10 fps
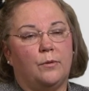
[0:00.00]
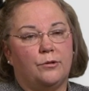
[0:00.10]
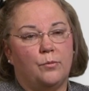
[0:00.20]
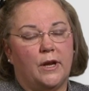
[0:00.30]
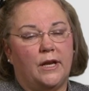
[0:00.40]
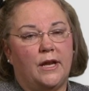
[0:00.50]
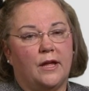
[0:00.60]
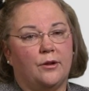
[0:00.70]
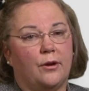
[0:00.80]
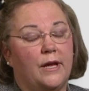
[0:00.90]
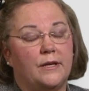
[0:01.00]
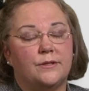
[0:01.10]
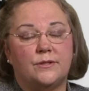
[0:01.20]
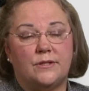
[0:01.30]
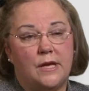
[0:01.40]
with one another in
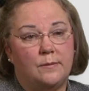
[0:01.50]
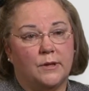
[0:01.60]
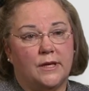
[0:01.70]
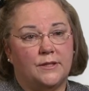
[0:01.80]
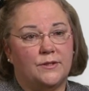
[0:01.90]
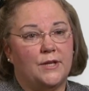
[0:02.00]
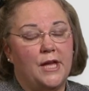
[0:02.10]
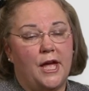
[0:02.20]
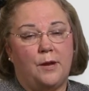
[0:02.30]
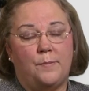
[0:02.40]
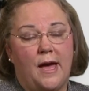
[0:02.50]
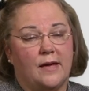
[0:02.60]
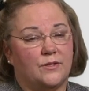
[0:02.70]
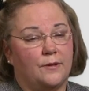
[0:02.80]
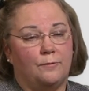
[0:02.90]
a seamless and
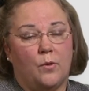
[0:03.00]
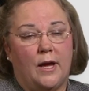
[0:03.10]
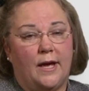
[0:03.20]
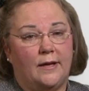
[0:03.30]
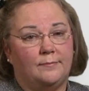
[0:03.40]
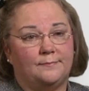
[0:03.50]
passive way.